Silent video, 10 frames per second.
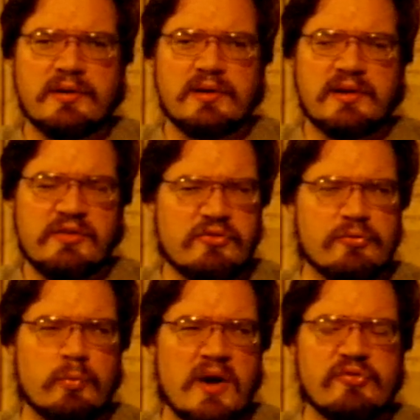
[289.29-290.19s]
It's just
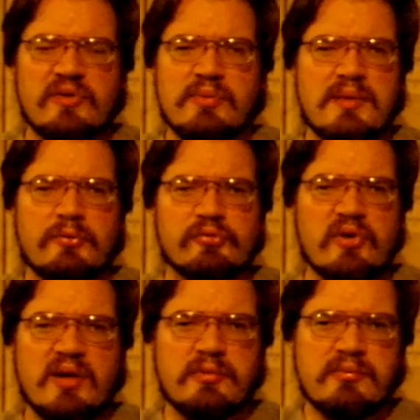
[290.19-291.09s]
wasting people's
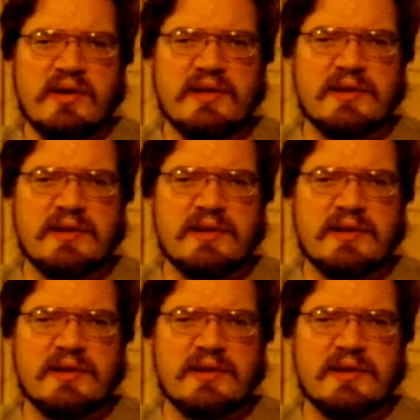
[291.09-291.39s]
time and money.